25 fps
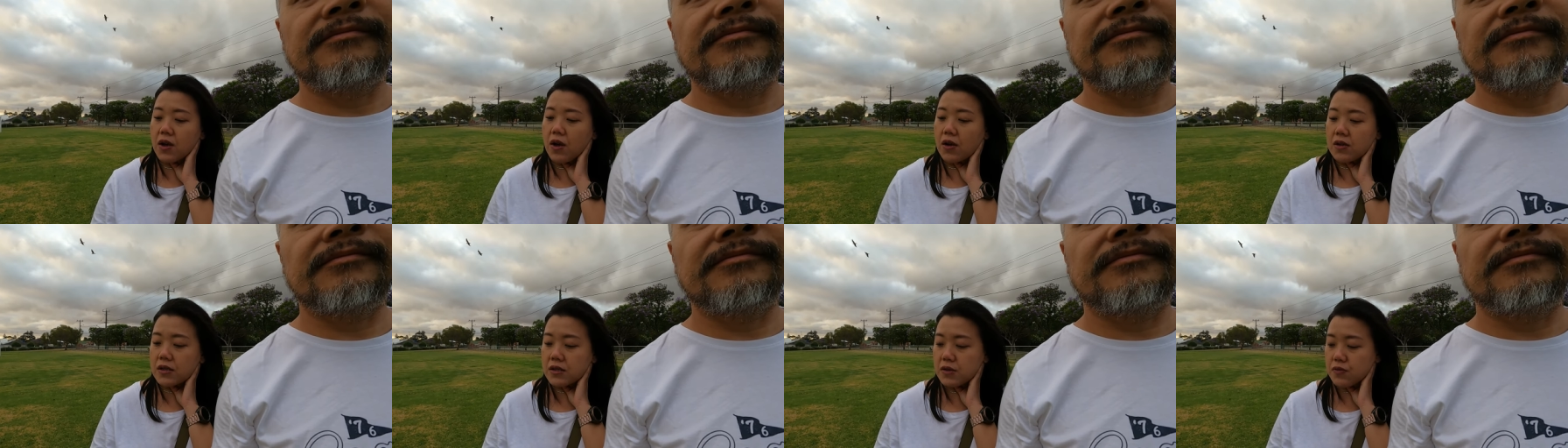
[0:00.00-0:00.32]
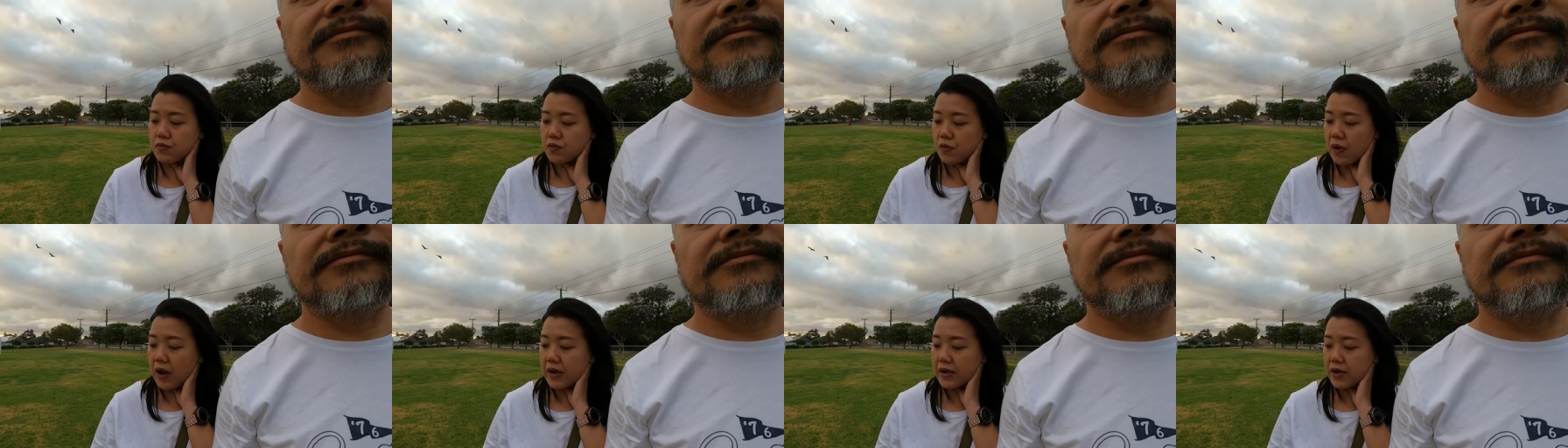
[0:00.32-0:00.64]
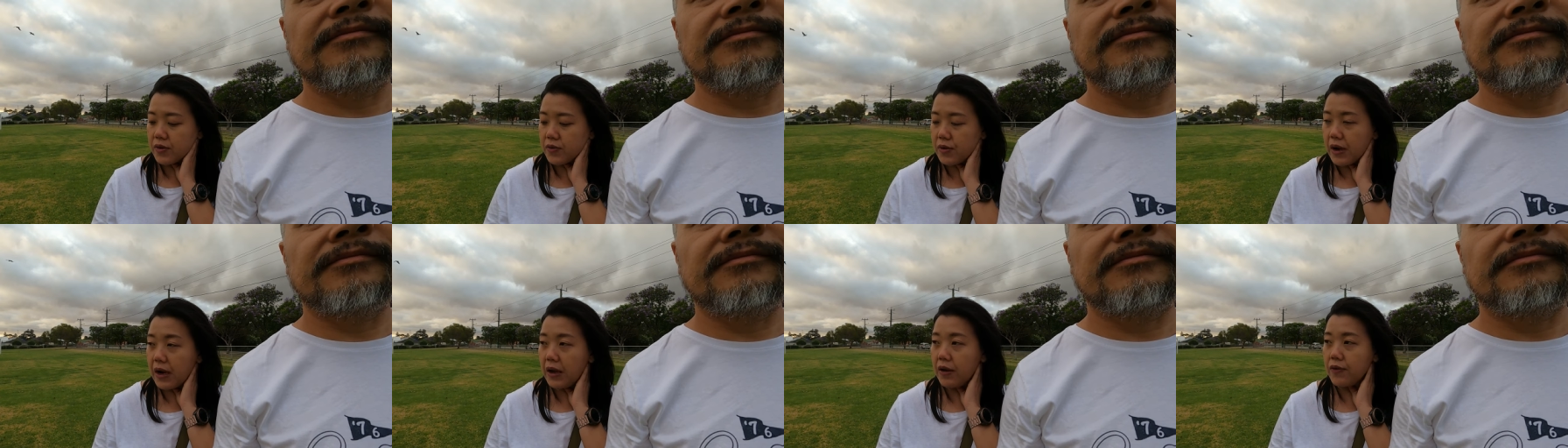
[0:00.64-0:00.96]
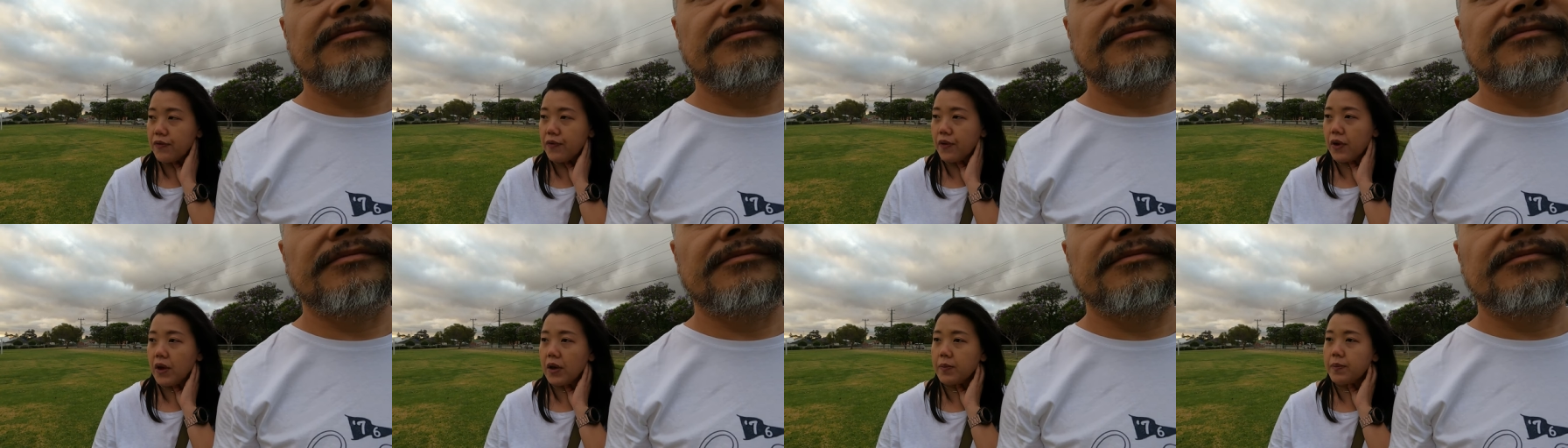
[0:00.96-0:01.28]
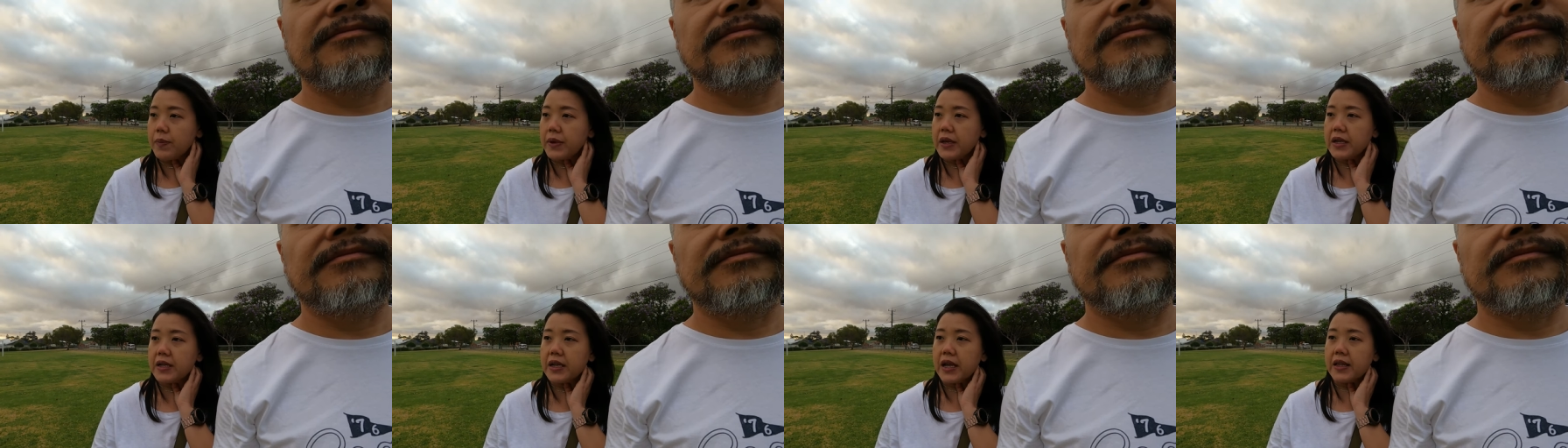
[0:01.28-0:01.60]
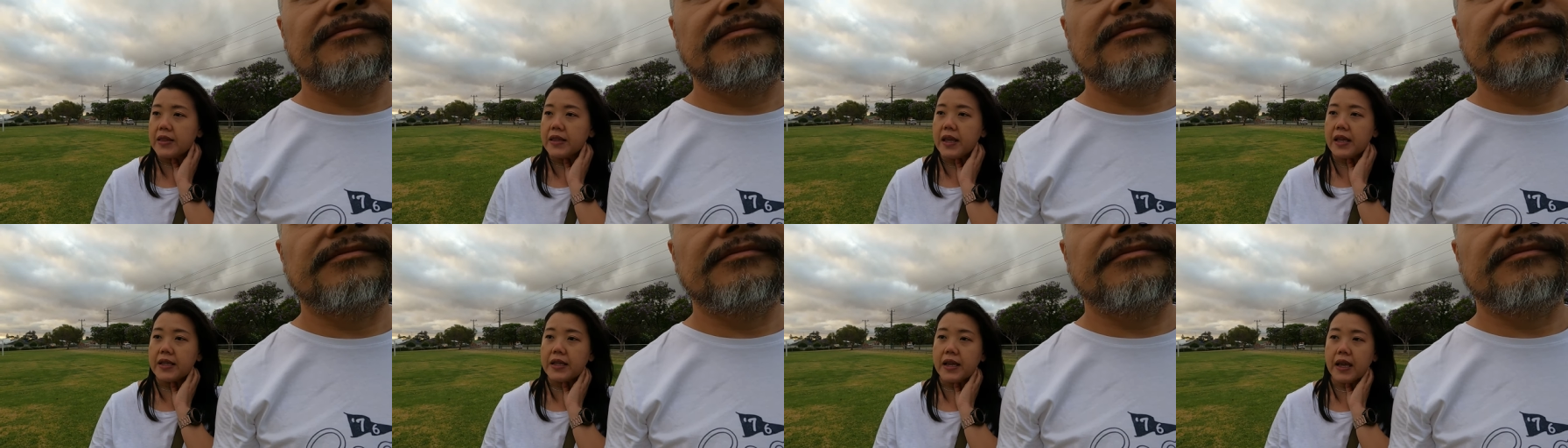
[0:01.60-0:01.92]
dogs run around for a bit
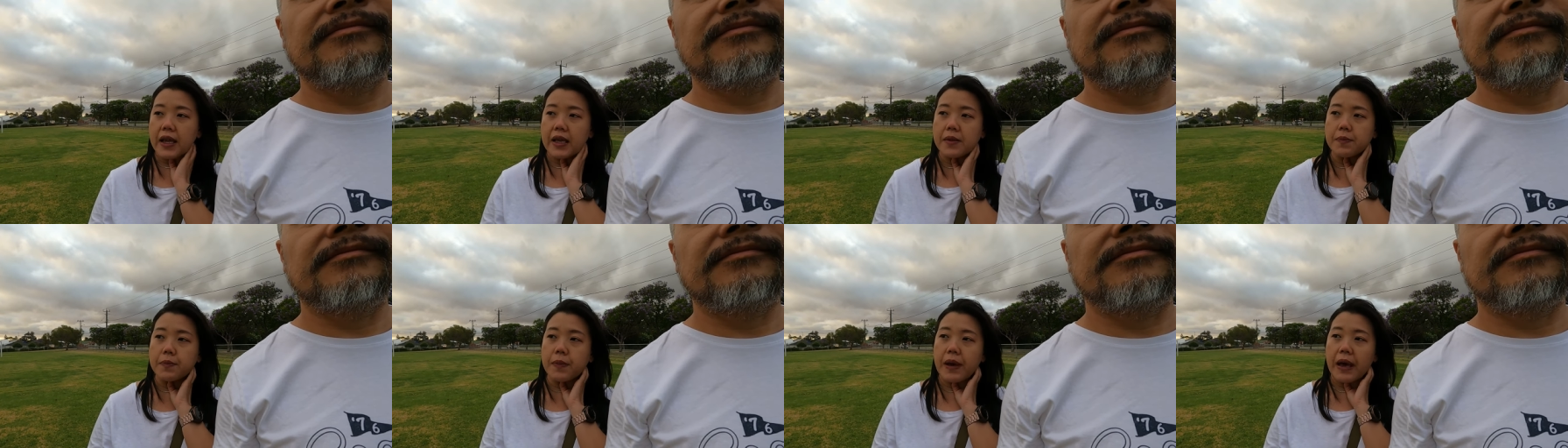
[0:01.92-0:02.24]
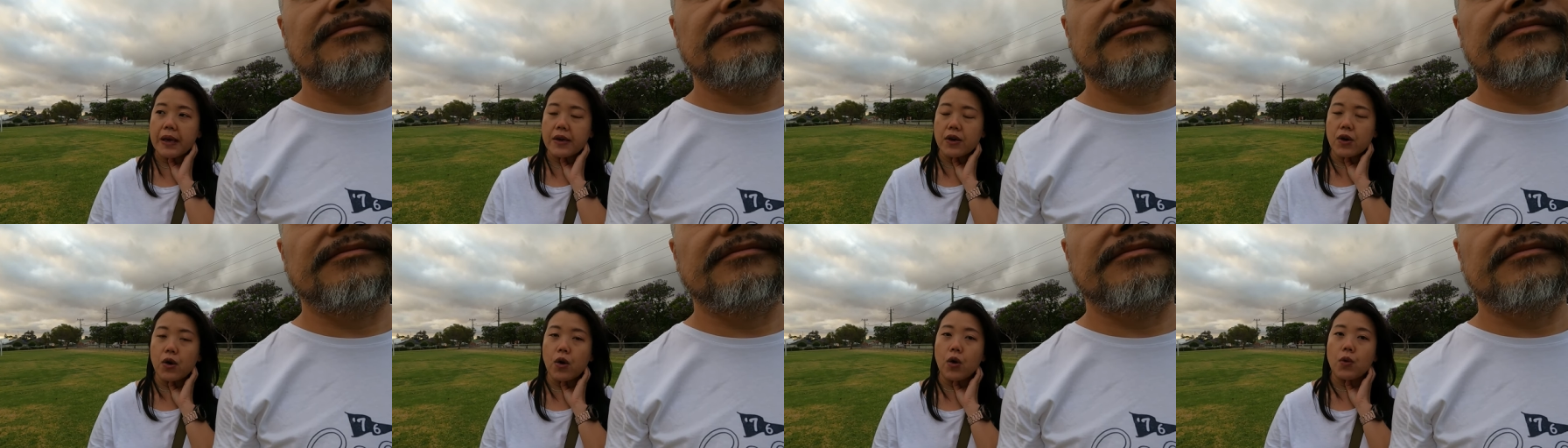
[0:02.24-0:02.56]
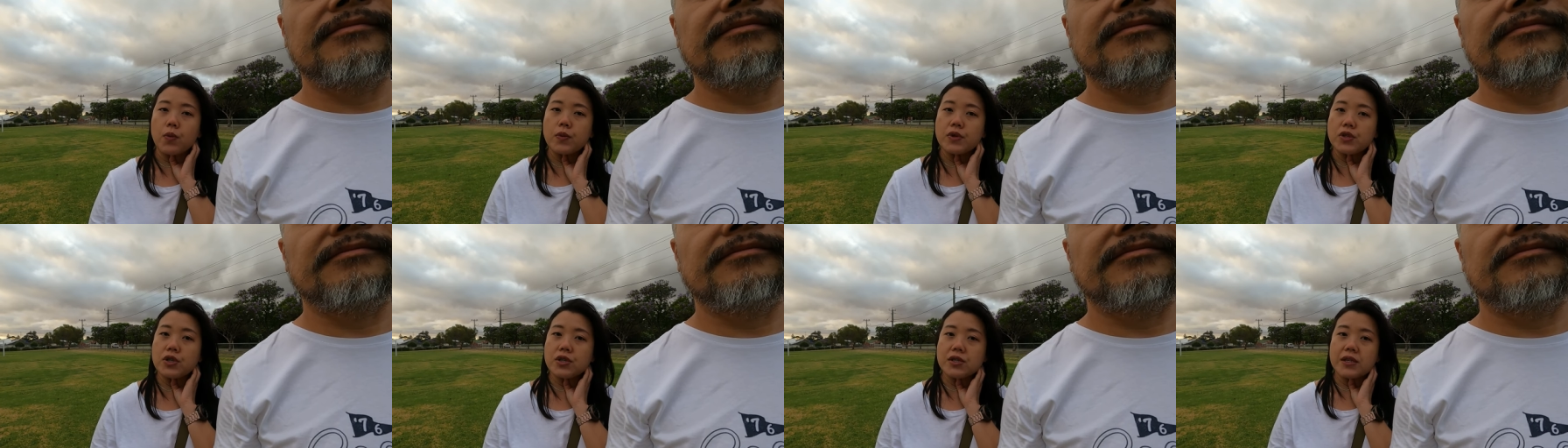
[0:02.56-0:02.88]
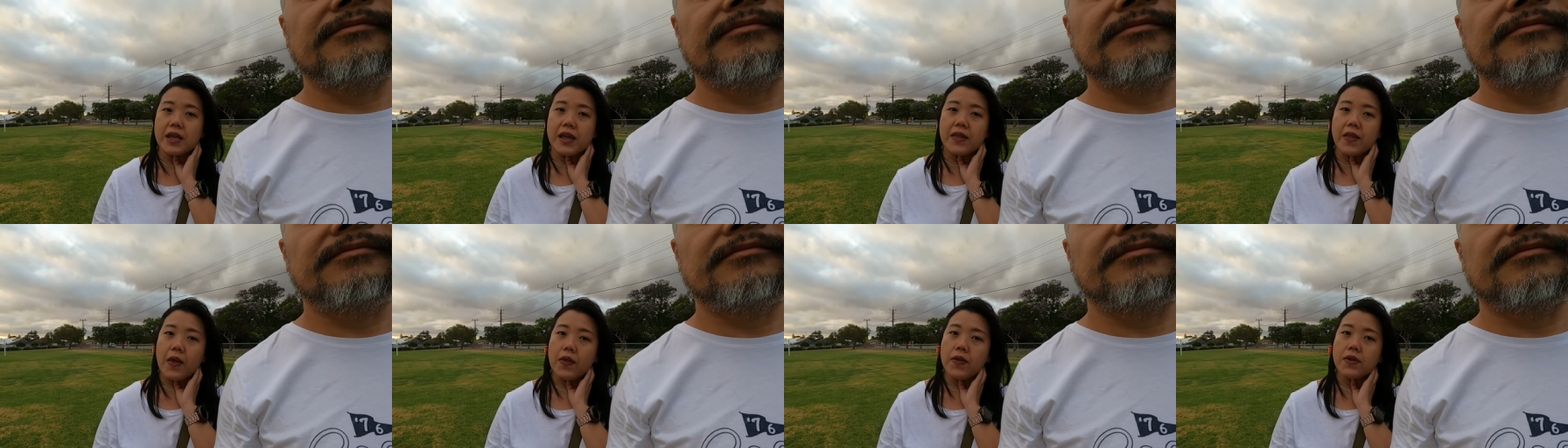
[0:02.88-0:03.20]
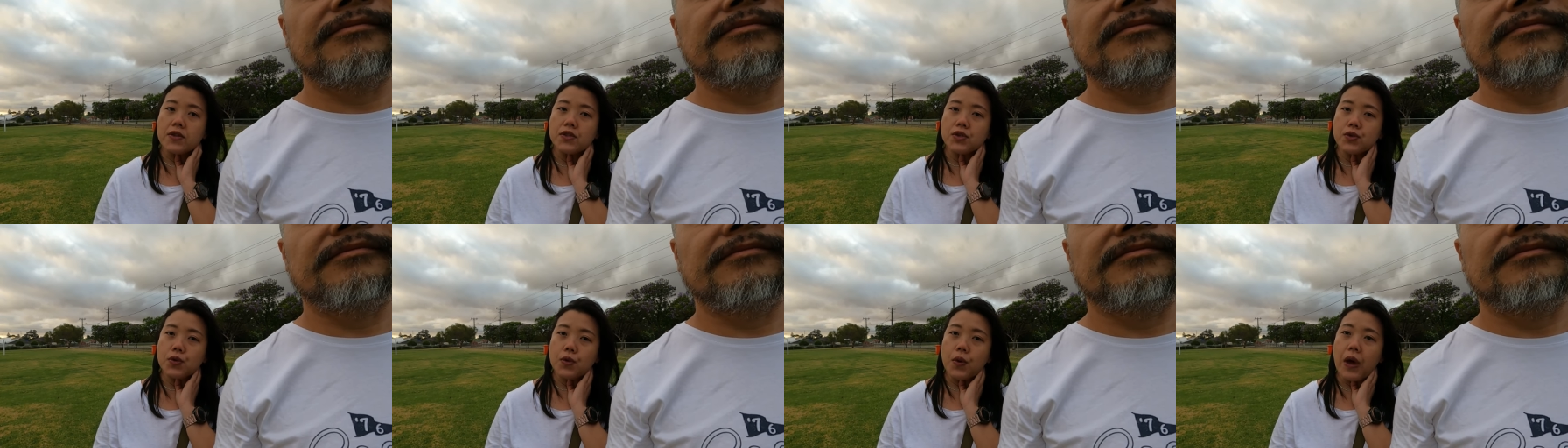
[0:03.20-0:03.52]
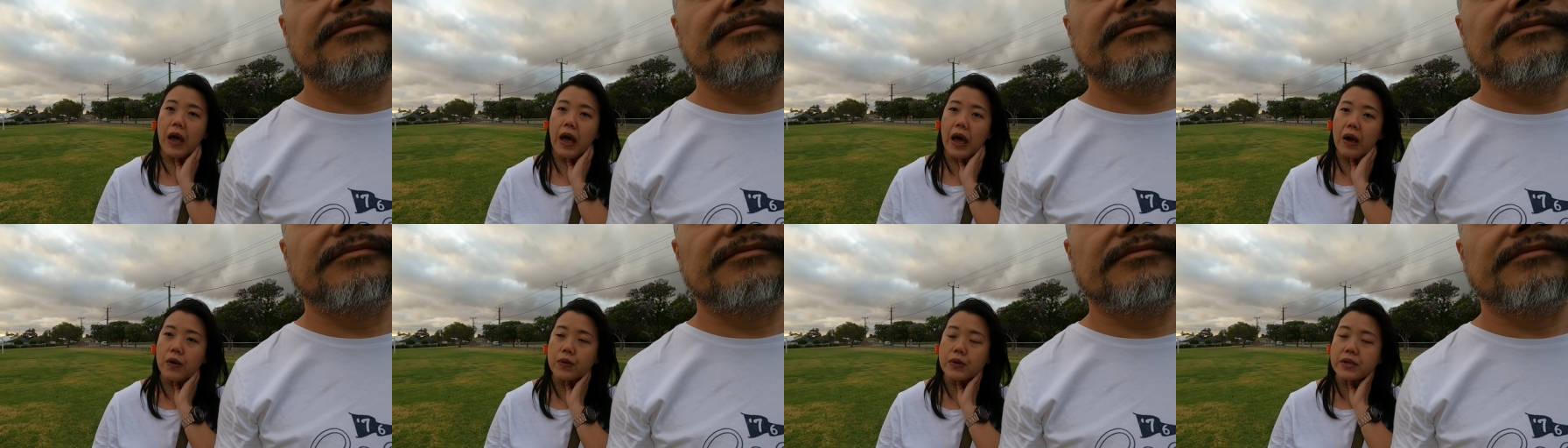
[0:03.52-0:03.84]
and then head back home which is another two
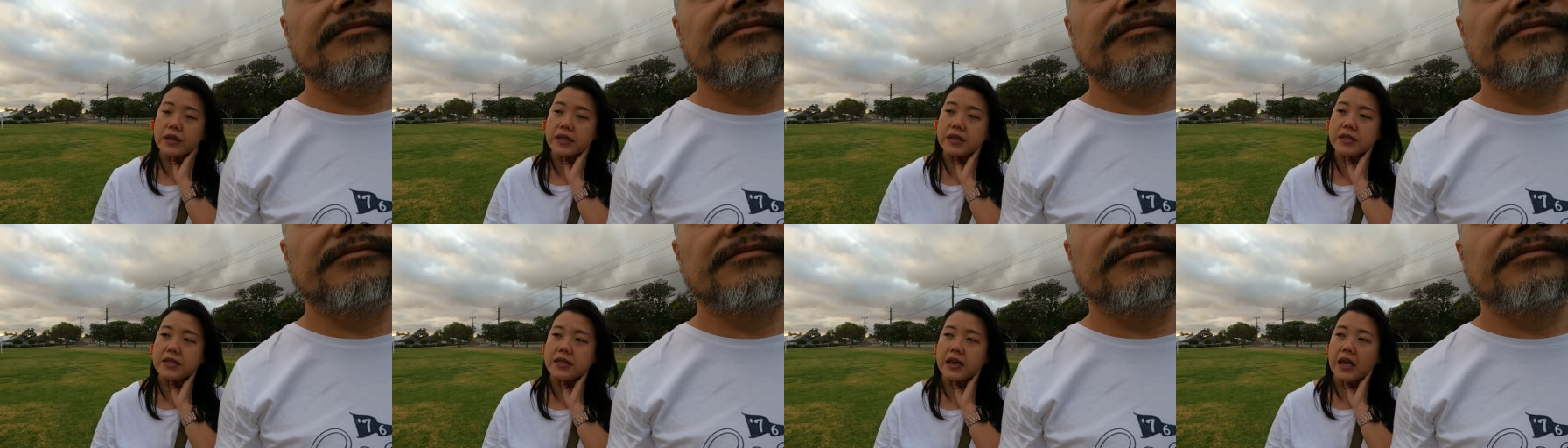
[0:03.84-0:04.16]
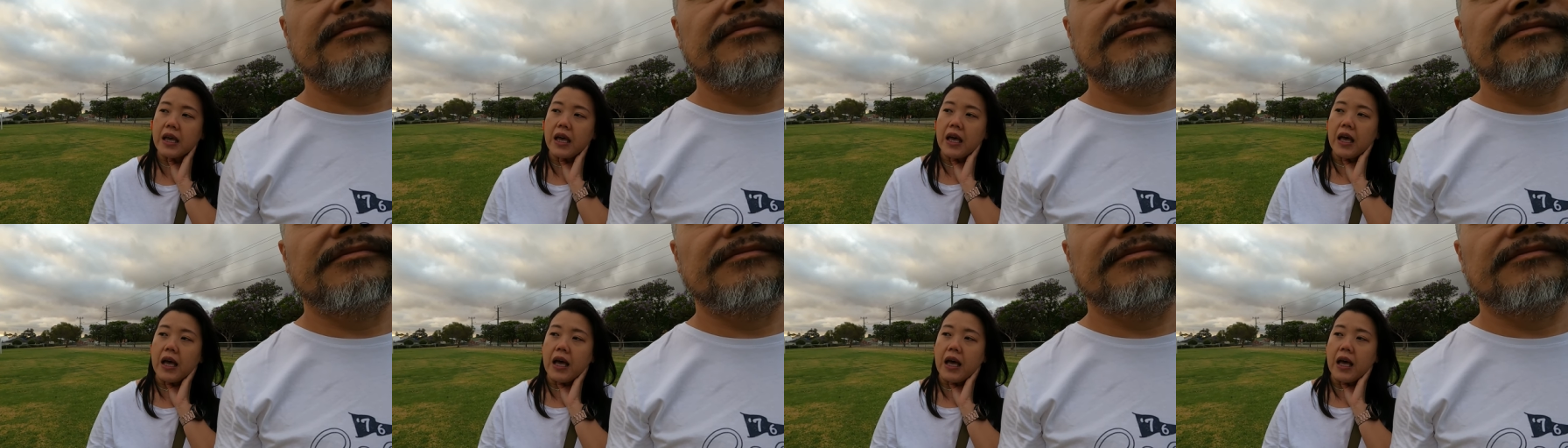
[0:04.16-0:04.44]
hours